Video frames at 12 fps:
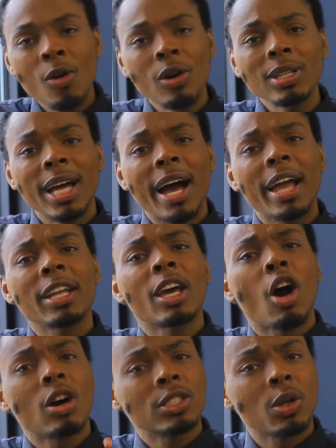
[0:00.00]
online.
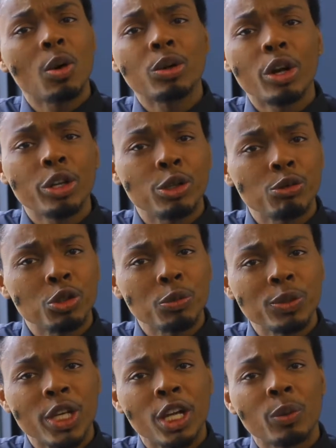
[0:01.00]
Also on our
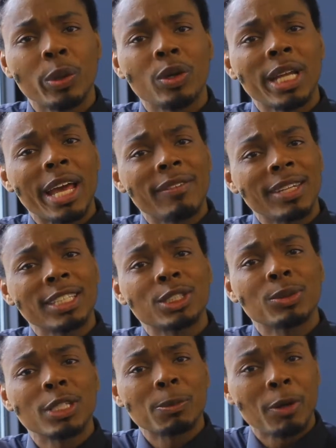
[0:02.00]
YouTube channel, we're going to have links
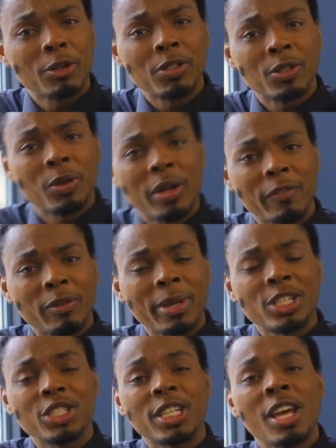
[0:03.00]
to his personal
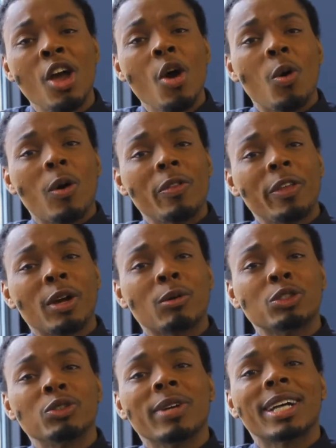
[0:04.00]
information on there. I
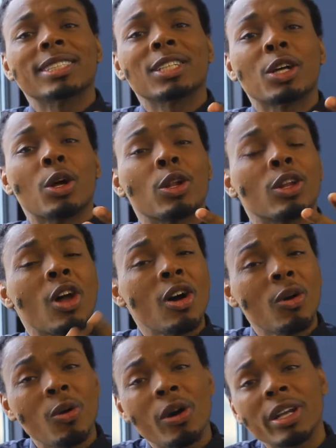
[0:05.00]
want you guys to
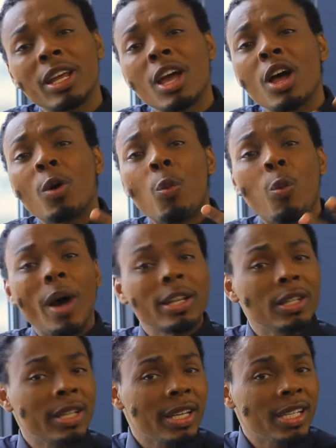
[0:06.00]
log on.
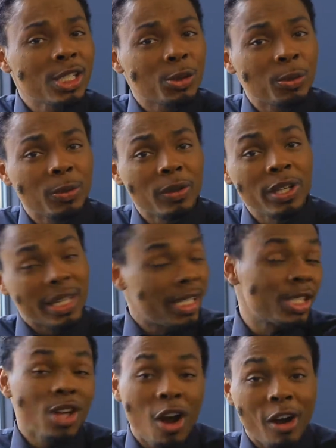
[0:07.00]
What, look at his look at
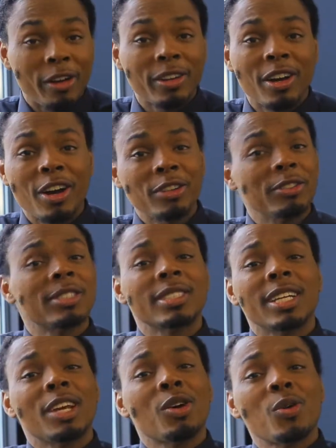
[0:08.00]
his art,
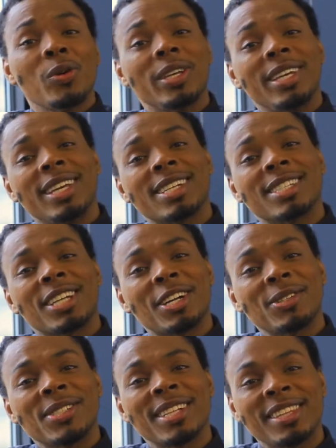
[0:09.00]
understand who he is, and
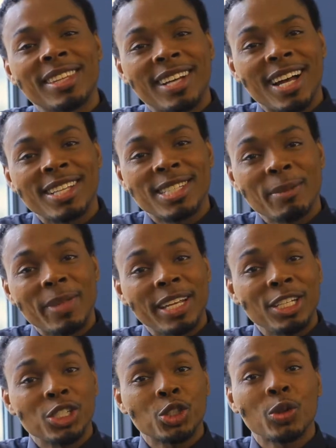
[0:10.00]
understand the concept that
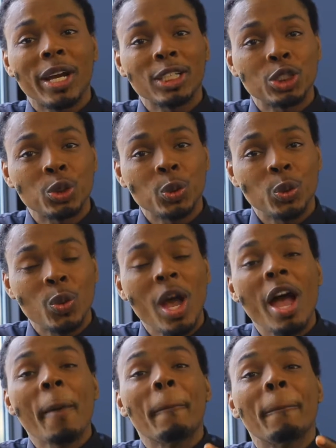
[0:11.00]
he's trying to
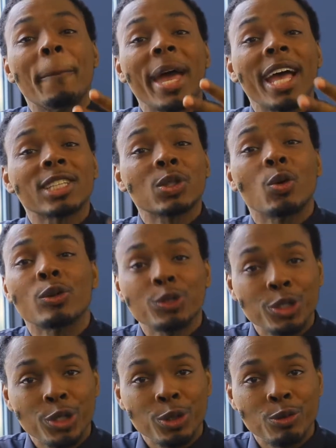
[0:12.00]
pass on
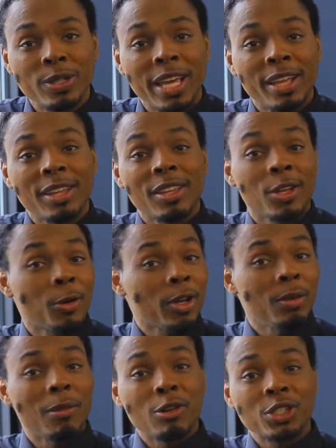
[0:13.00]
to you, that your
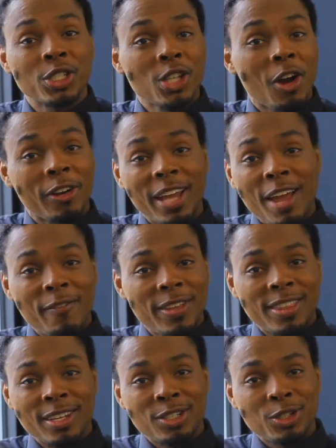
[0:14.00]
emotions aren't
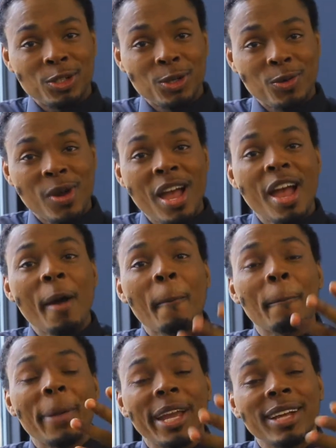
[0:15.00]
everything to you.
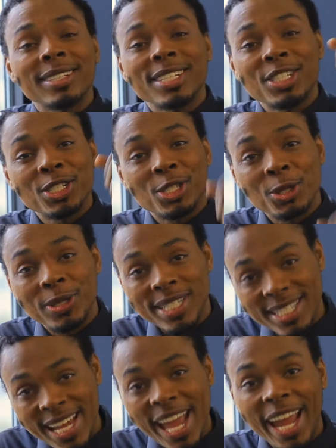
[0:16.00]
Pay attention to
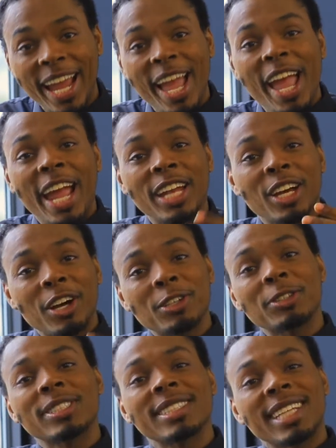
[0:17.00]
today and
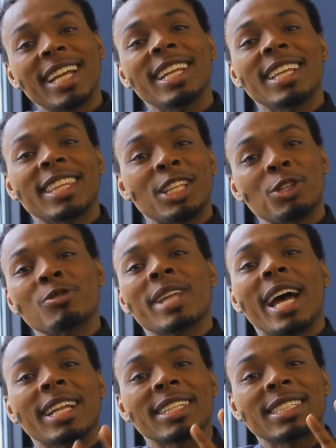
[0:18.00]
understanding that you're
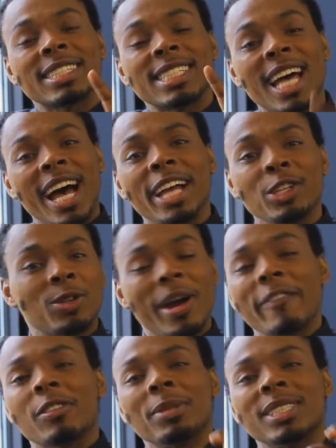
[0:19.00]
not tied, you don't
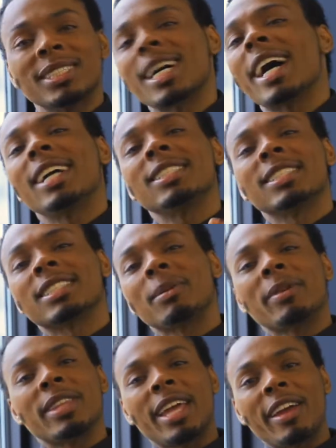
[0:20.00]
have to be tied to some
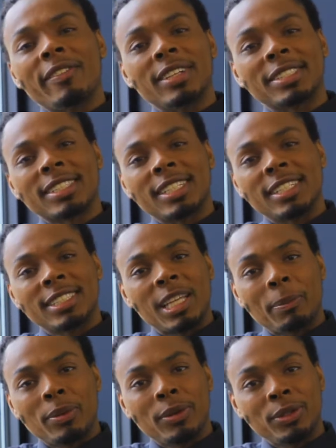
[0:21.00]
of the heaviest things
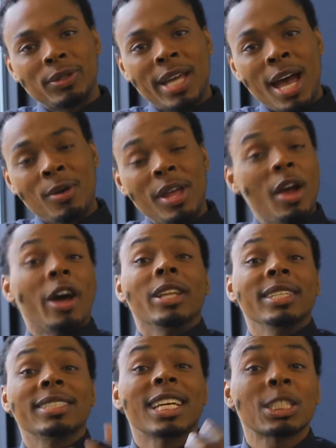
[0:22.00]
that pull you down. At
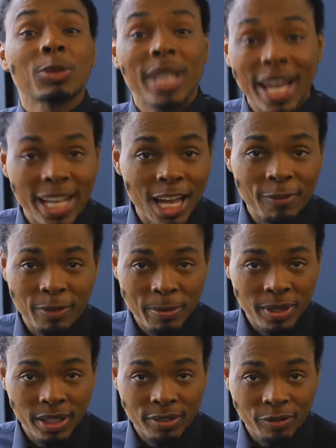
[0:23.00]
least that's what I got from
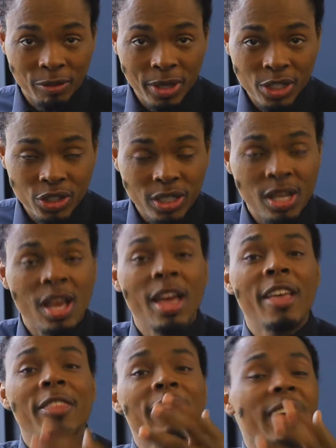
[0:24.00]
the information.
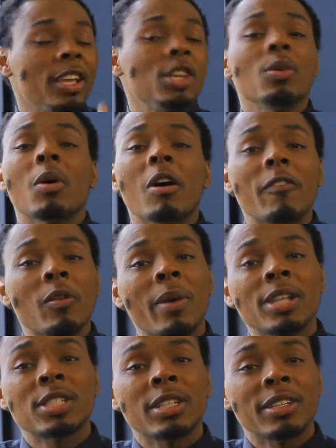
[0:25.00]
Thank you all for
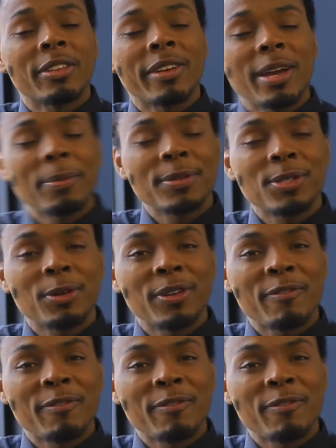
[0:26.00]
watching another episode